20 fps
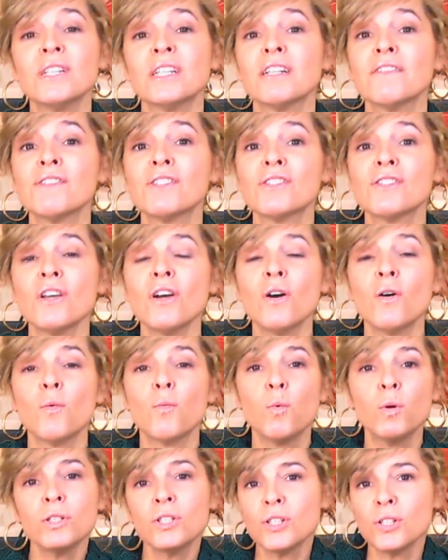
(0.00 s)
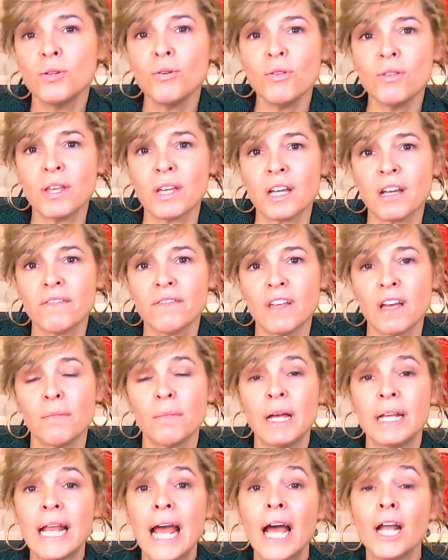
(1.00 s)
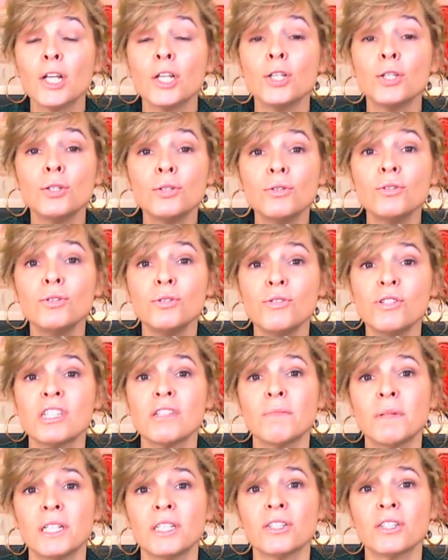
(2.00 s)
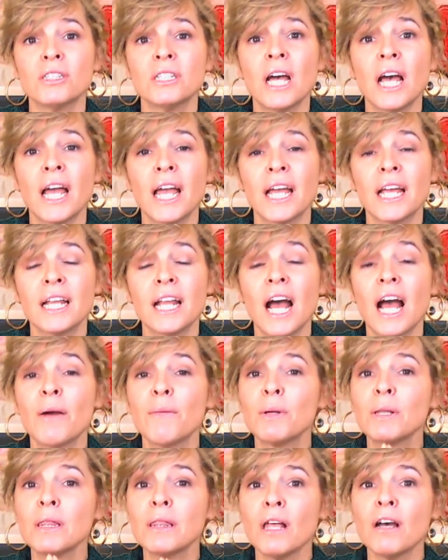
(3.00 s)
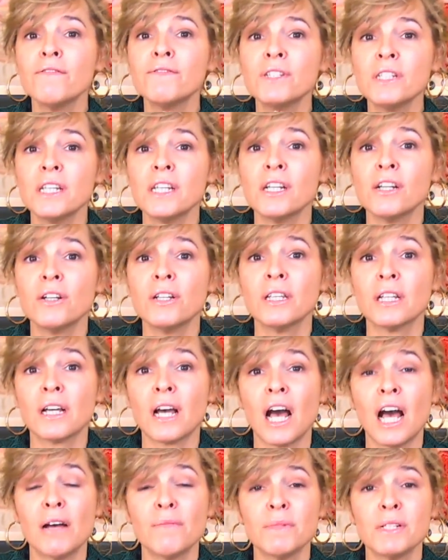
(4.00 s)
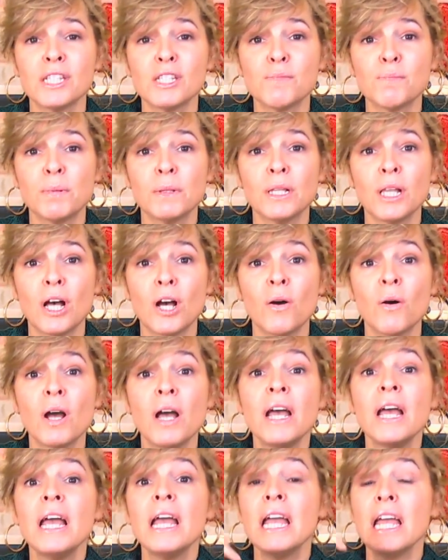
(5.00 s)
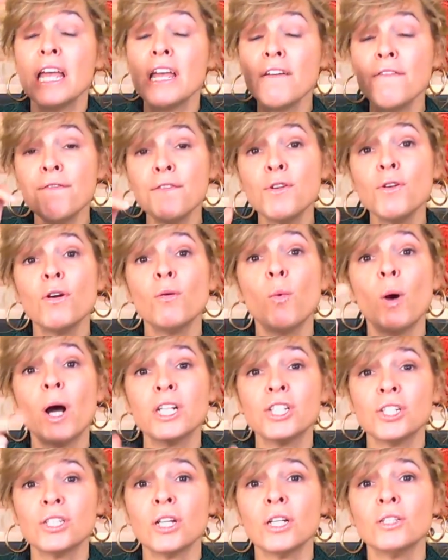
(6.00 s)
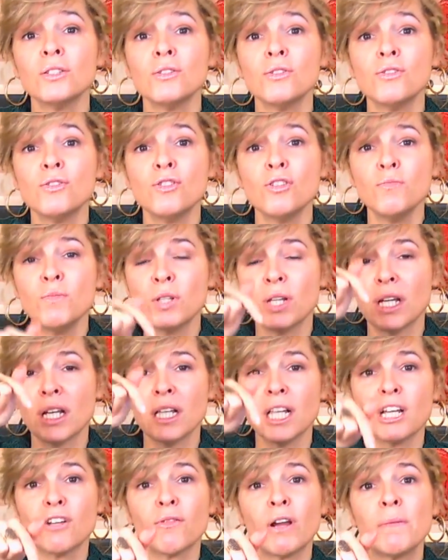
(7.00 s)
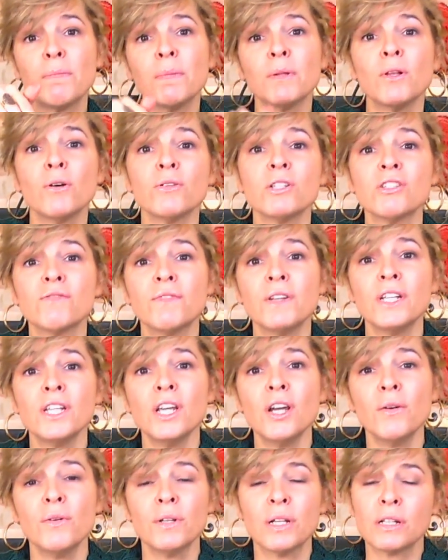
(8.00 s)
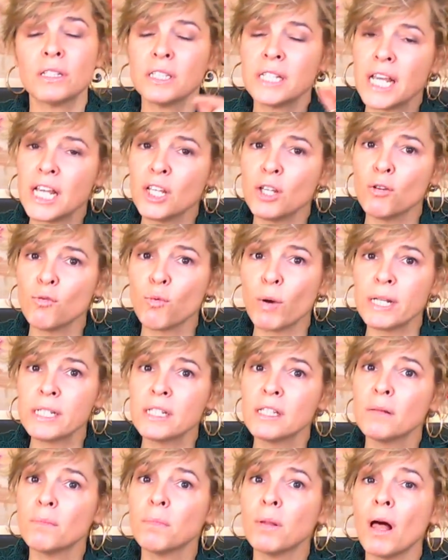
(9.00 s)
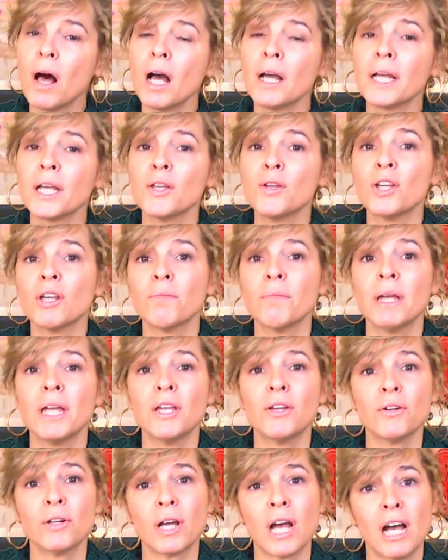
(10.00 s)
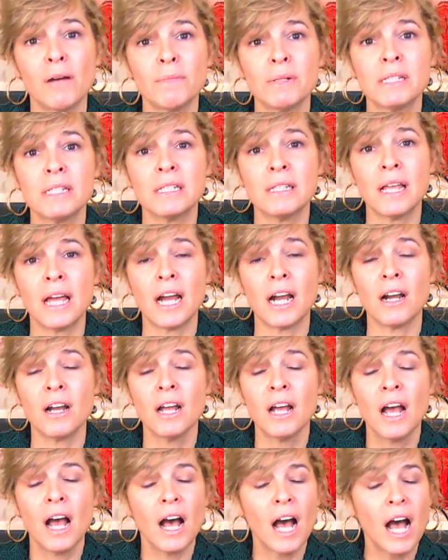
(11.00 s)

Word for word: And if so, what do you think of them? And how do you use them in your diet? I would love to hear in the comments below. If you're watching on YouTube, you can click right below this video to it'll take you right to the blog and you can make your comments there.